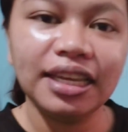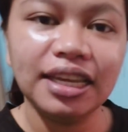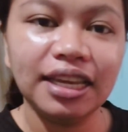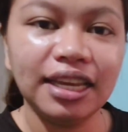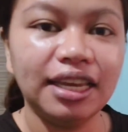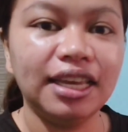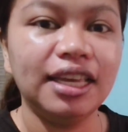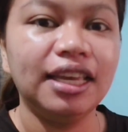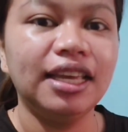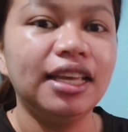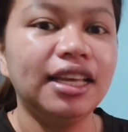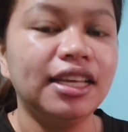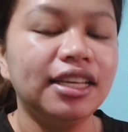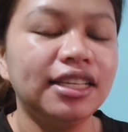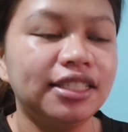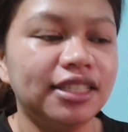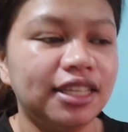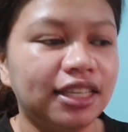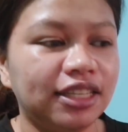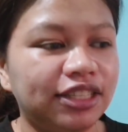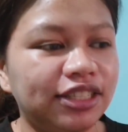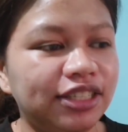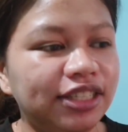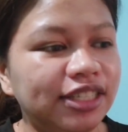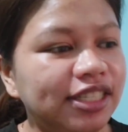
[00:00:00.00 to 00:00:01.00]
kasi
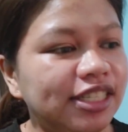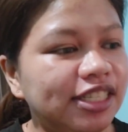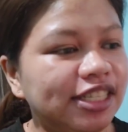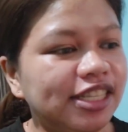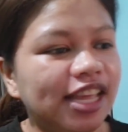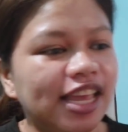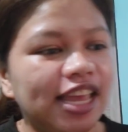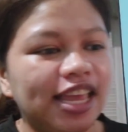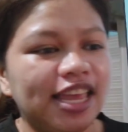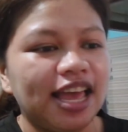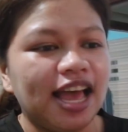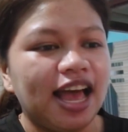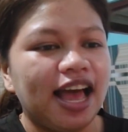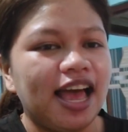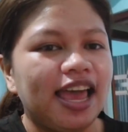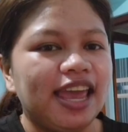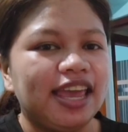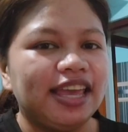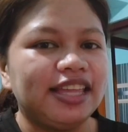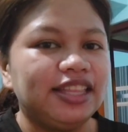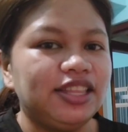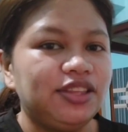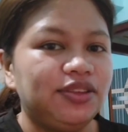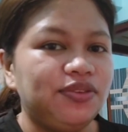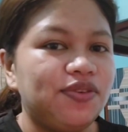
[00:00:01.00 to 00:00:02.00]
so Thursday
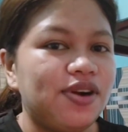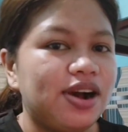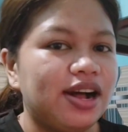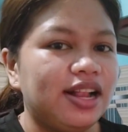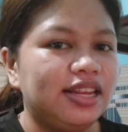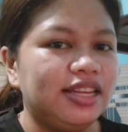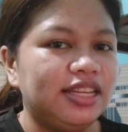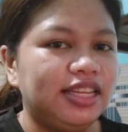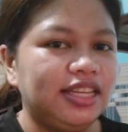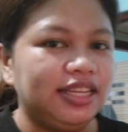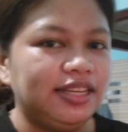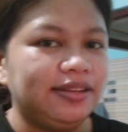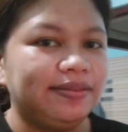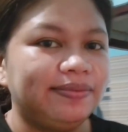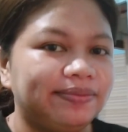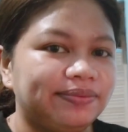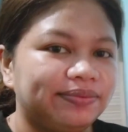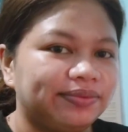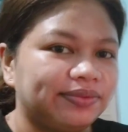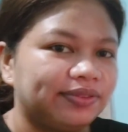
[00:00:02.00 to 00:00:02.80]
ay Diwali.